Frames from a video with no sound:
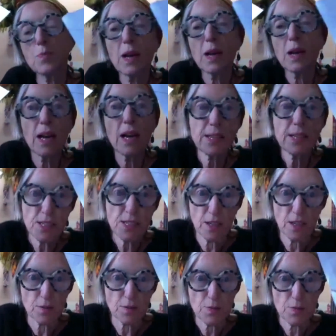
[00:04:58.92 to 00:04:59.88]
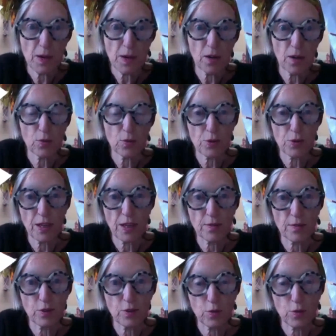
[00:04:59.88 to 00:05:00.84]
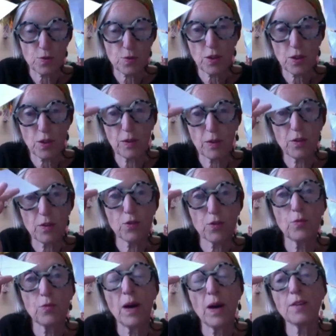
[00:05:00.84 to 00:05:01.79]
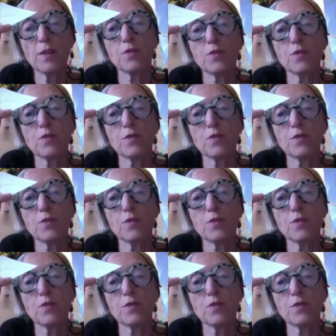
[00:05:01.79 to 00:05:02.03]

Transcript: plenty of spare old envelopes coming through my